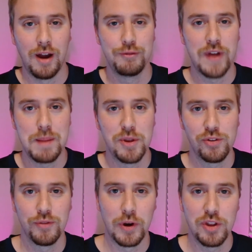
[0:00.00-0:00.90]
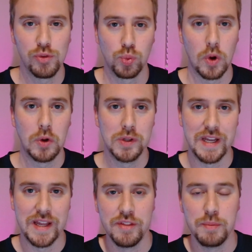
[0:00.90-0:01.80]
famous for his role
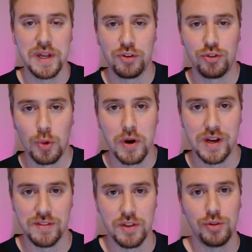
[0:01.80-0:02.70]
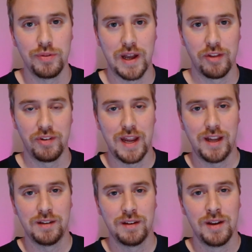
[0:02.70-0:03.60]
in The Big Short in the
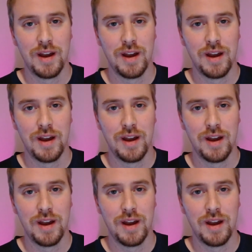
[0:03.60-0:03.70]
2008